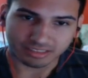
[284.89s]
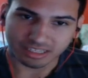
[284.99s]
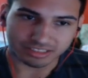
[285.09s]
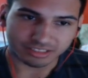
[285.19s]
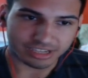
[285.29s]

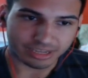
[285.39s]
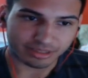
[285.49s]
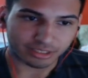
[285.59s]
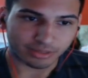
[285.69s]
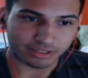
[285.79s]
Then Jacob
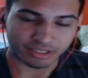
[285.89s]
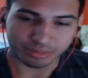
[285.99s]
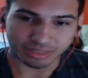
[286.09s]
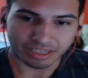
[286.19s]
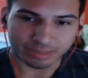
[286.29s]
LOL couldn't
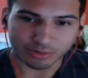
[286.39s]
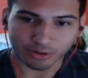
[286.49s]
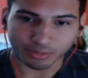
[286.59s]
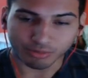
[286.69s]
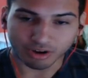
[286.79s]
play anymore.
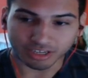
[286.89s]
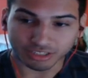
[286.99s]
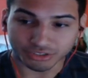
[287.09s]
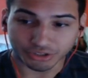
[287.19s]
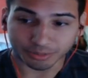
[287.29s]
We brought in
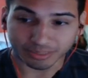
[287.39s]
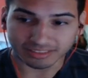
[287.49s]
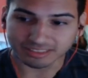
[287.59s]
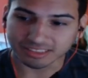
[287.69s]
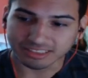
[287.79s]

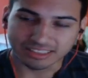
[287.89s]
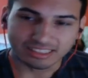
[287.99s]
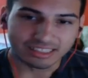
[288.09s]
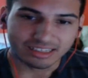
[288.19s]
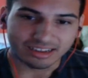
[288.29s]
Sturmies.
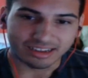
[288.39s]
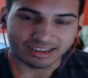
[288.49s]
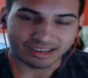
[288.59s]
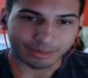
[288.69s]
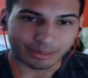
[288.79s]

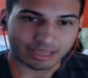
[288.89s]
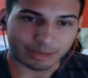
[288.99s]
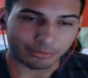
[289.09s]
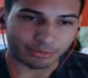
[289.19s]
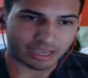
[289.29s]
We
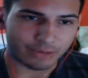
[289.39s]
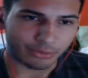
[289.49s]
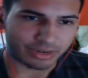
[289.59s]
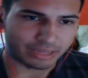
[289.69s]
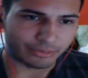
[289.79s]
kept
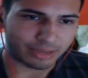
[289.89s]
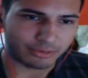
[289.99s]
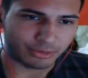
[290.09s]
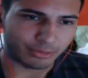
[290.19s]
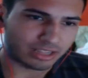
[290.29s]
winning. We kept
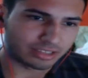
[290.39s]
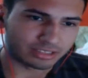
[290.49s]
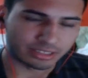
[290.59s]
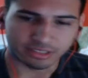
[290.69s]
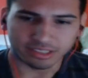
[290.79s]
doing well,
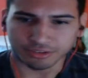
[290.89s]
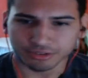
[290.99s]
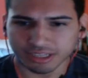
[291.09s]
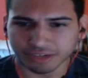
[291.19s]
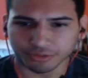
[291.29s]
either
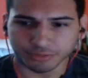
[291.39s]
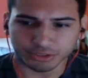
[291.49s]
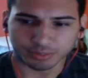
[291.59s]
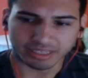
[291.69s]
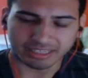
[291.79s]
second or
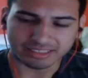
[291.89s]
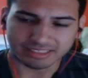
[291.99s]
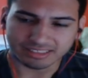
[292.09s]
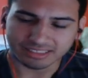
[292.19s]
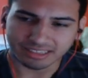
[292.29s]
first
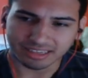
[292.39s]
place.